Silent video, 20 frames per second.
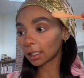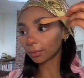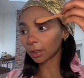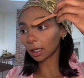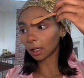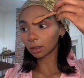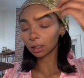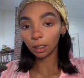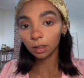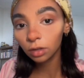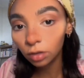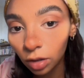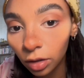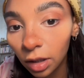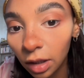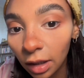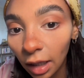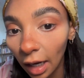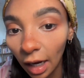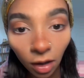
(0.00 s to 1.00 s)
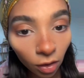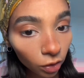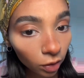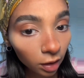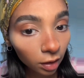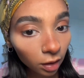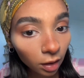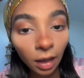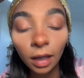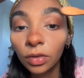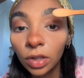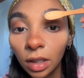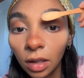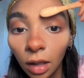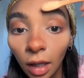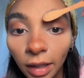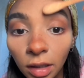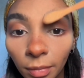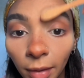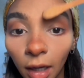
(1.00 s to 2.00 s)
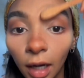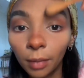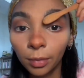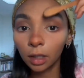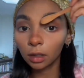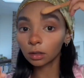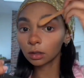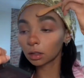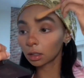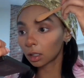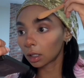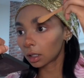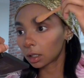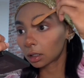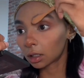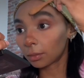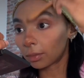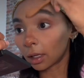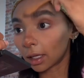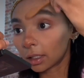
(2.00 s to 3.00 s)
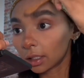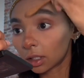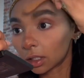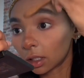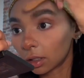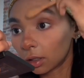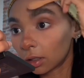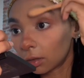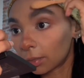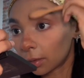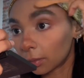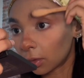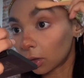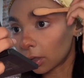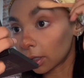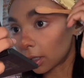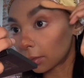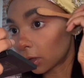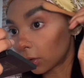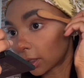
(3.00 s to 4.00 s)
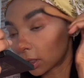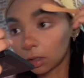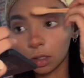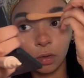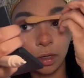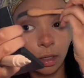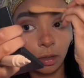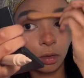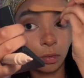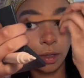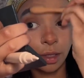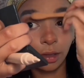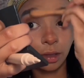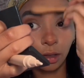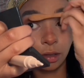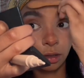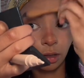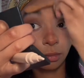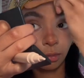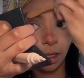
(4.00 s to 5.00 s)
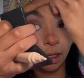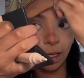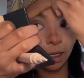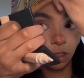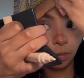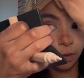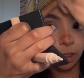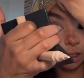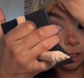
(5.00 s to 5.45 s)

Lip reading: else I do, so you see how you can kind of see the lines on my eyebrows? To blend it just a little bit more, I'm going to go in with my edge brush,